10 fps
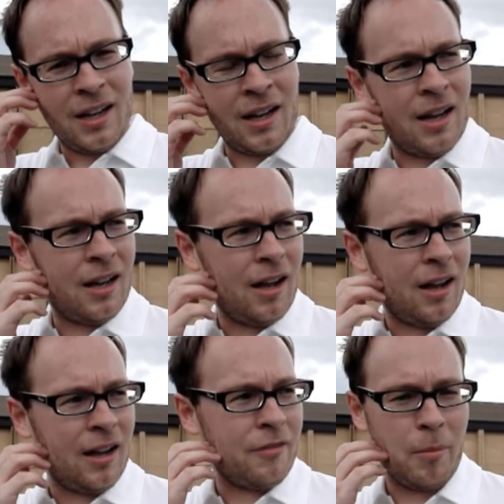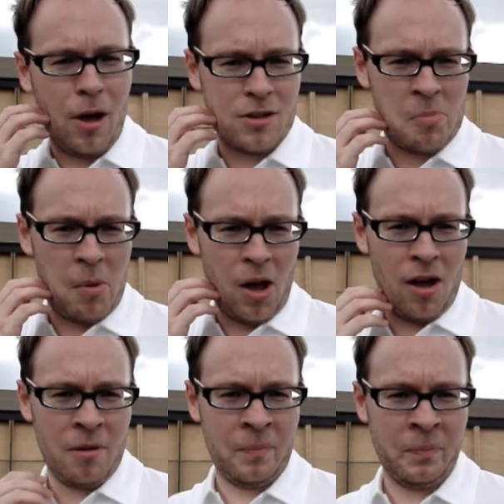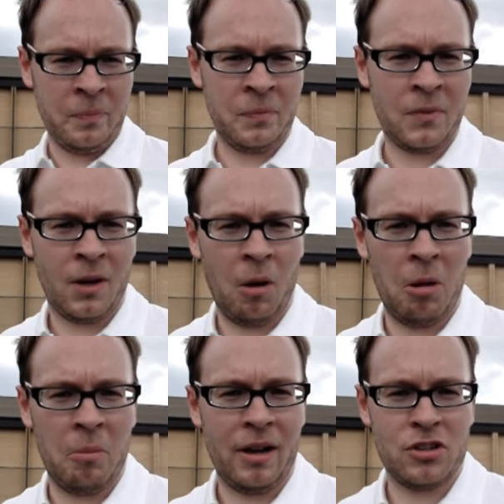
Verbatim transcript: Uh, I have a Mars bar, go home and